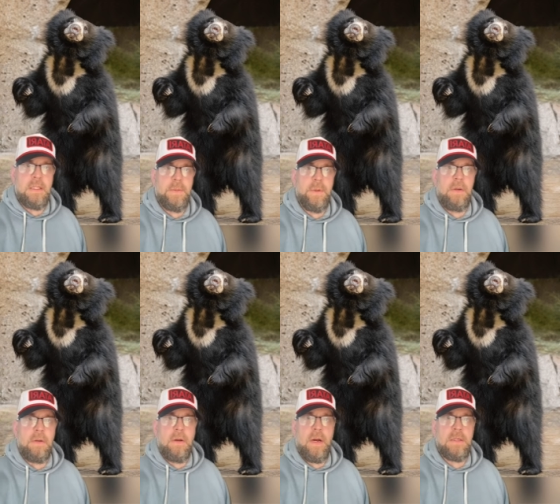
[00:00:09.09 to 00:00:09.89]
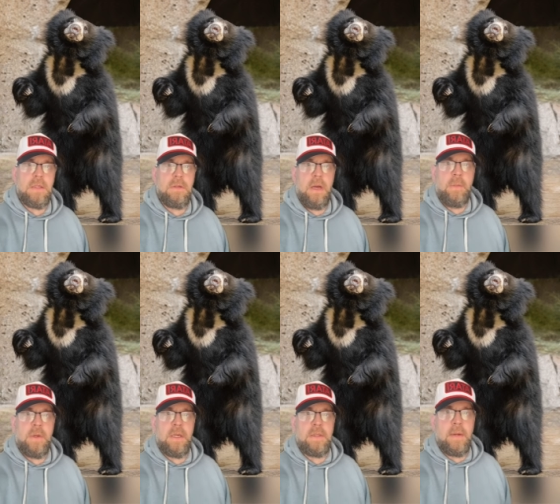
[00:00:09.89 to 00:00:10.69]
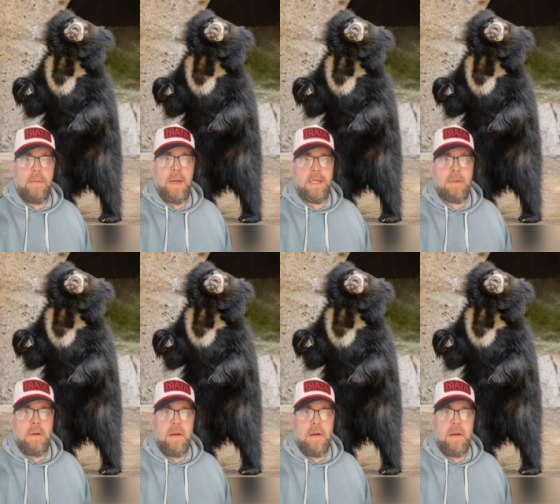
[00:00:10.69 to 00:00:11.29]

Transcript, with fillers: dispute across the street but doesn't want to make it too